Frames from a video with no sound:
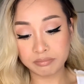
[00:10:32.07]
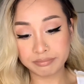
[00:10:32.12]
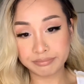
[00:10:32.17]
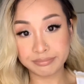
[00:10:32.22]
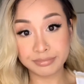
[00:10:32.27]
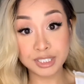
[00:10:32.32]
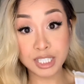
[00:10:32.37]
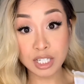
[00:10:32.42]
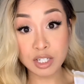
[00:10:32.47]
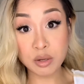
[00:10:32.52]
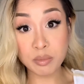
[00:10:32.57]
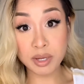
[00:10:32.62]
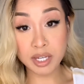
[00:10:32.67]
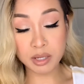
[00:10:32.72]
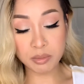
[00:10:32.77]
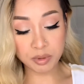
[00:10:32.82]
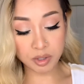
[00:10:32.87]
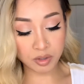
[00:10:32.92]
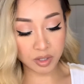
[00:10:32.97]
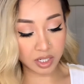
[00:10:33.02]
Check your makeup
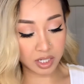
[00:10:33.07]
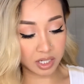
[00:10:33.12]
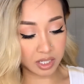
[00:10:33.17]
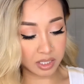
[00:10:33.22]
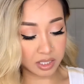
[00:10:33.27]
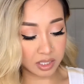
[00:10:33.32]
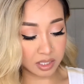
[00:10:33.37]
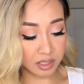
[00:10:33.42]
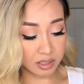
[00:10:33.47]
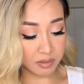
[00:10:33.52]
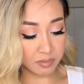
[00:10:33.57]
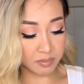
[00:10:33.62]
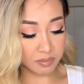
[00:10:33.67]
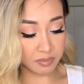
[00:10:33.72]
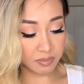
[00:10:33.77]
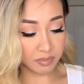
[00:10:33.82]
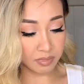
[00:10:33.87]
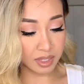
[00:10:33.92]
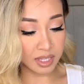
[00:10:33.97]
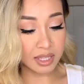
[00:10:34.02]
ingredients.
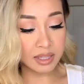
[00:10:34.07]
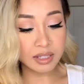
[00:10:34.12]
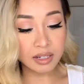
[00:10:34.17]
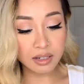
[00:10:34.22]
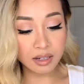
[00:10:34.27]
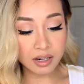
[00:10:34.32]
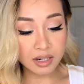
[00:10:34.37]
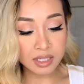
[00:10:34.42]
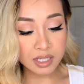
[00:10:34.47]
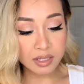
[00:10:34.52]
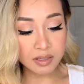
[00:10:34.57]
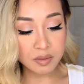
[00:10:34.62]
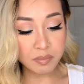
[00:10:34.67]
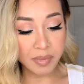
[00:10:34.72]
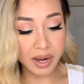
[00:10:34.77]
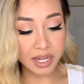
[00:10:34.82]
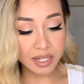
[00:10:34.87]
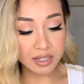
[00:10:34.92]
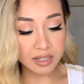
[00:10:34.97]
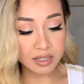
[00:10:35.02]
And then a lot of times
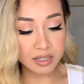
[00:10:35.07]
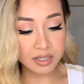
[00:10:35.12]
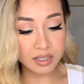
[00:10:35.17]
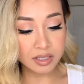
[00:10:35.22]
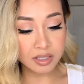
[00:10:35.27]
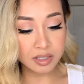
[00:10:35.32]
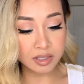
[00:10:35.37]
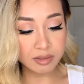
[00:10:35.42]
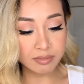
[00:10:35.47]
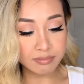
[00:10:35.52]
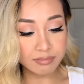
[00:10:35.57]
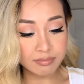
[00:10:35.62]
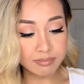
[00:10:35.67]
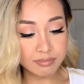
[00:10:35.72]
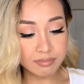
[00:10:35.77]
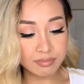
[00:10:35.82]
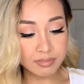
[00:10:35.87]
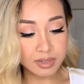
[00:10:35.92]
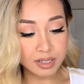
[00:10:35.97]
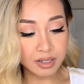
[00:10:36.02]
mica is
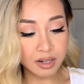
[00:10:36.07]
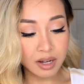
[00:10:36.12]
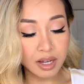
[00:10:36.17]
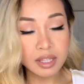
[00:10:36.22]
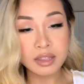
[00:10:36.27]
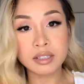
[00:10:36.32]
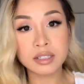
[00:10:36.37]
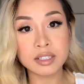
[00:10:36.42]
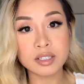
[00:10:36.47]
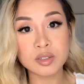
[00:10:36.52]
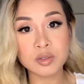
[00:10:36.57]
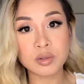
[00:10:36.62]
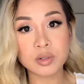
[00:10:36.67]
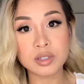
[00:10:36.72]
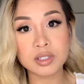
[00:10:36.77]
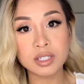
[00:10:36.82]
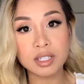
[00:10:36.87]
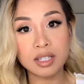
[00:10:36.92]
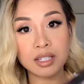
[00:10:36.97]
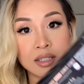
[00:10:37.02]
not ethically
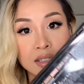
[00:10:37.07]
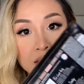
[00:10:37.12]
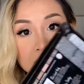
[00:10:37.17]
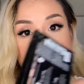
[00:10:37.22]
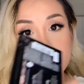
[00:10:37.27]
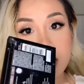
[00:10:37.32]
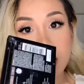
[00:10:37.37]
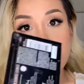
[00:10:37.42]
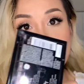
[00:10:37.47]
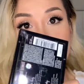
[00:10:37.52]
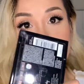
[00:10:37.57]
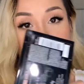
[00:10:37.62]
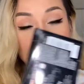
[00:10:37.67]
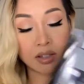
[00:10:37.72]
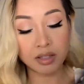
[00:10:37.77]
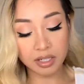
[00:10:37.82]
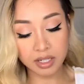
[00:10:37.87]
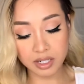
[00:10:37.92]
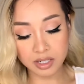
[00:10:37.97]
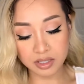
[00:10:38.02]
sourced, and then talc and all
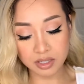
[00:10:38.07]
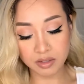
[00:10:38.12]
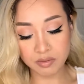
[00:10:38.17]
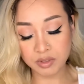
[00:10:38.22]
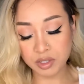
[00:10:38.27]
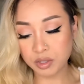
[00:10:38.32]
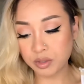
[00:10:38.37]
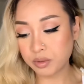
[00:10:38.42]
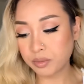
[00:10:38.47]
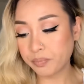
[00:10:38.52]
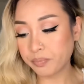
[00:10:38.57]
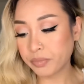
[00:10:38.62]
that kind of stuff too.